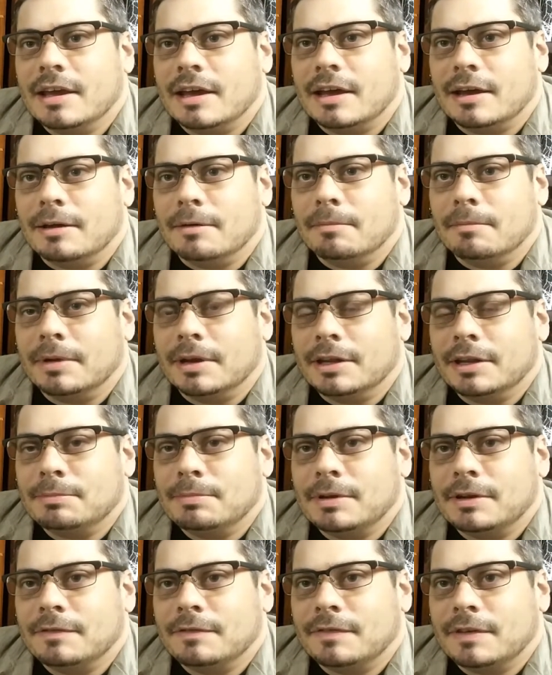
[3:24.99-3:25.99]
But it's
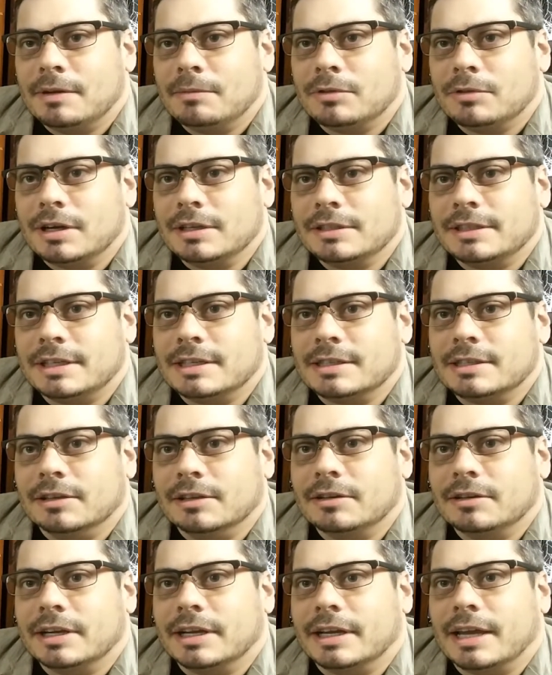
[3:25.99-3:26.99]
been a fun process
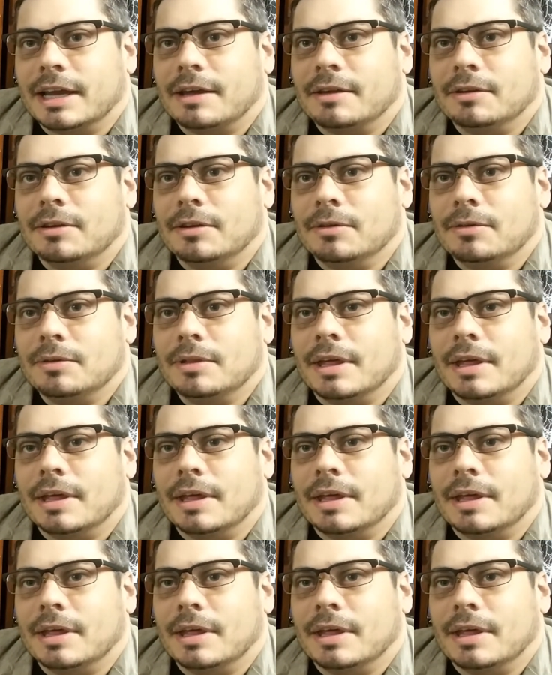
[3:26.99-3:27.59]
learning how to do